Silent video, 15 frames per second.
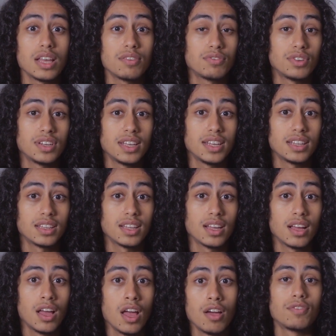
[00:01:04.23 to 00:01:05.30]
every need,
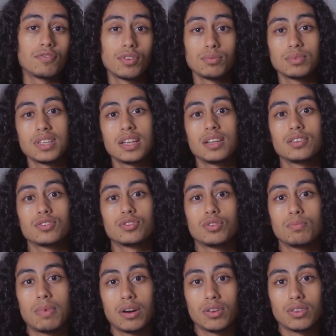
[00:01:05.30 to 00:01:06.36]
from sales
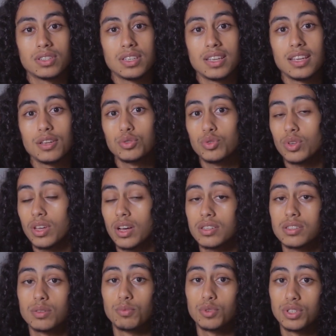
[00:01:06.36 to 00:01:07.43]
to marketing to
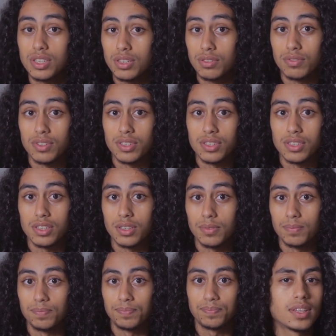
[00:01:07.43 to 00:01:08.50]
customer service
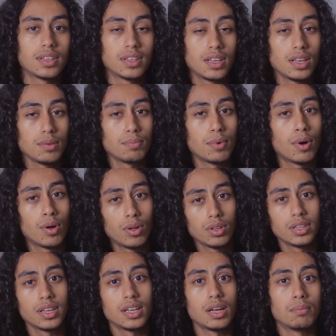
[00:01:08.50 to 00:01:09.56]
keep
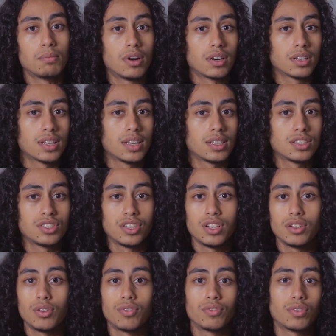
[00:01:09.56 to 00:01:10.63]
holding a market
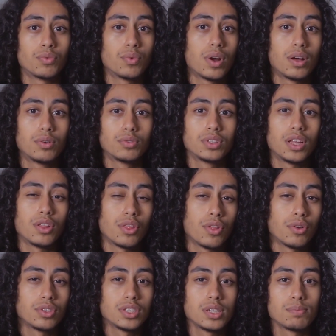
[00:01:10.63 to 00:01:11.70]
share of around
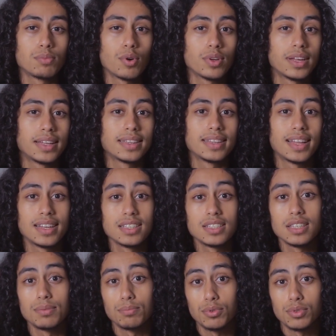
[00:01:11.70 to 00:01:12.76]

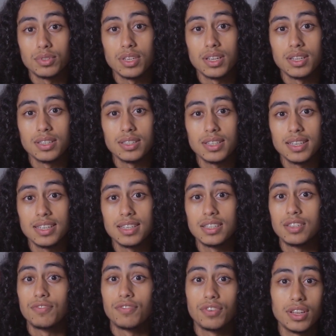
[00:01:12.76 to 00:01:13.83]
13.19%
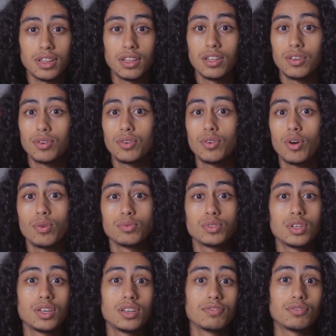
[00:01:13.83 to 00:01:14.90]
is the friendlier
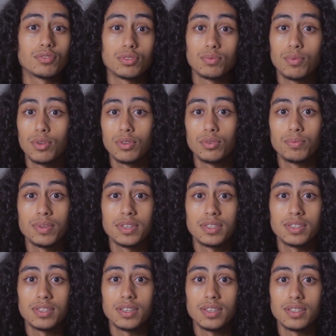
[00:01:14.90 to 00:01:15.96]
option for smaller
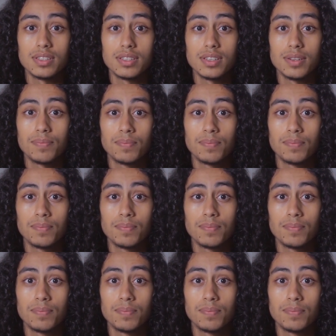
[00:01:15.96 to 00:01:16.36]
businesses.